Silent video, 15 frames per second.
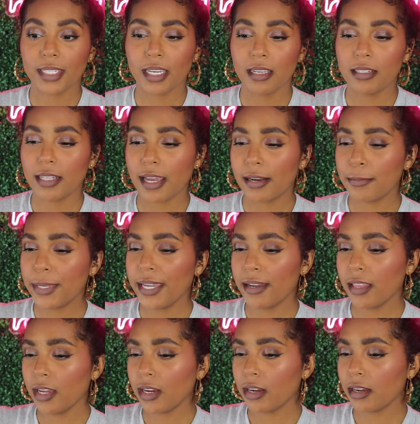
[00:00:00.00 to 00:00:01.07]
Is that a me
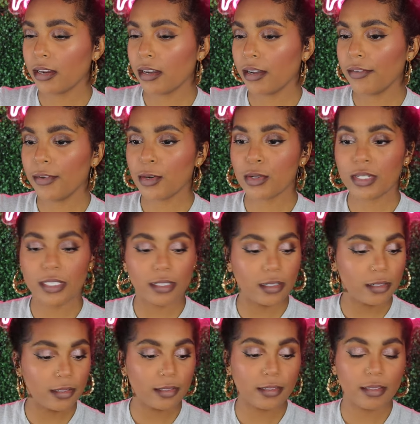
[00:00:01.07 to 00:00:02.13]
color? Of course it
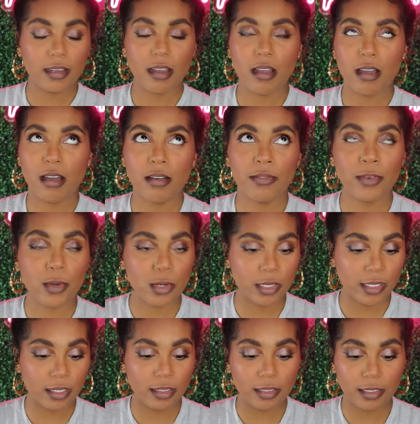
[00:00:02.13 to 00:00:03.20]
is. Of
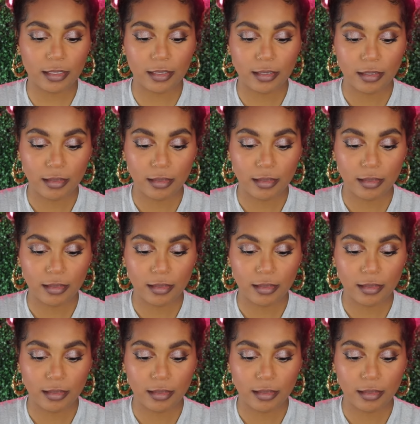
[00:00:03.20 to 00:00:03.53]
course it is.